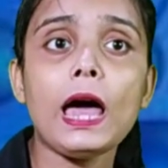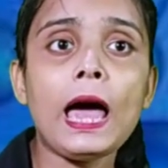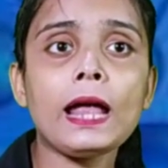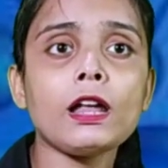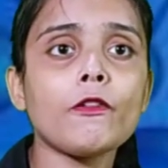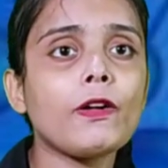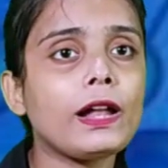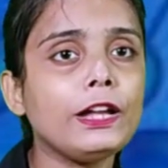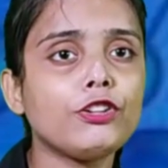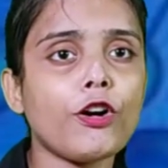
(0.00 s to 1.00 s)
And a
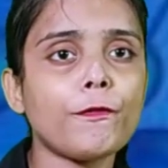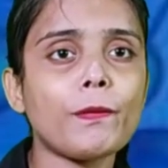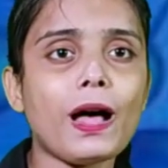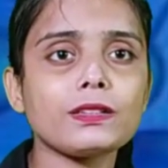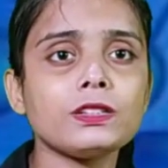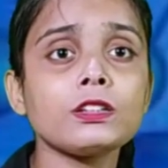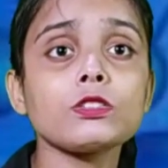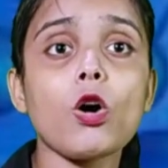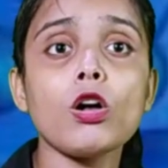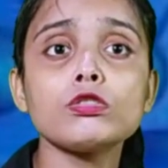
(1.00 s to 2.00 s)
variety of
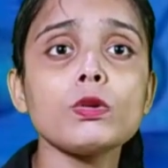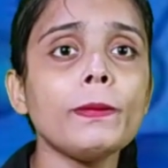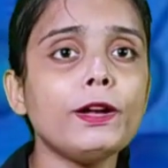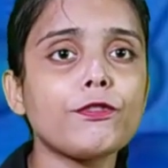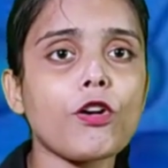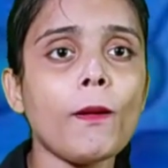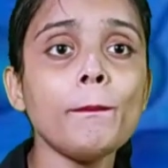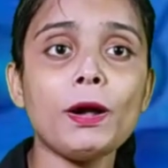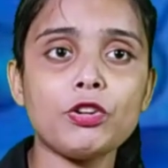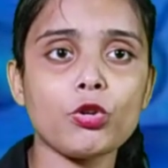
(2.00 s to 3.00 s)
plastics also made
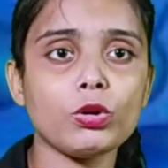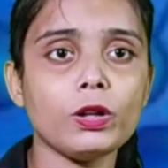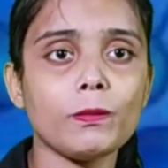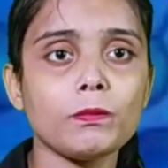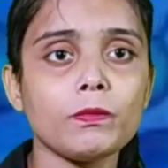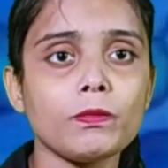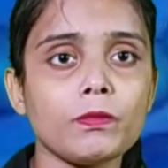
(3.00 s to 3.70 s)
from petroleum.